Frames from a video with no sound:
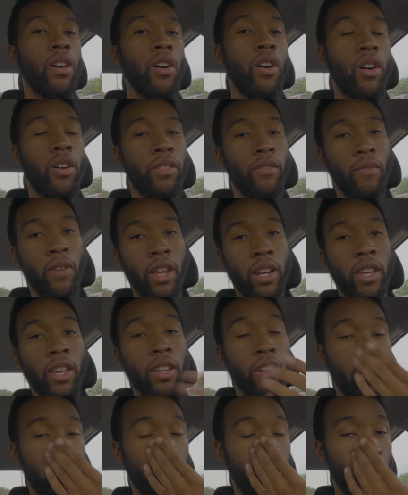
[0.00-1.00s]
on the
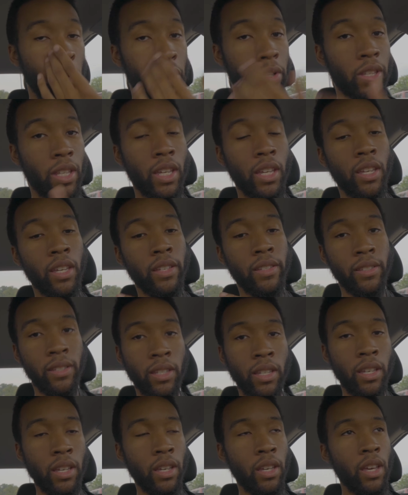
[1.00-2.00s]
radiator for the
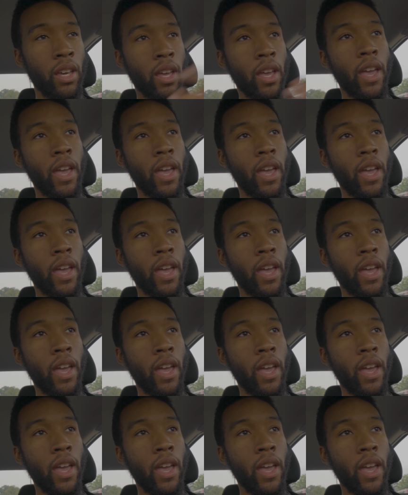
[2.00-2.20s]
Z,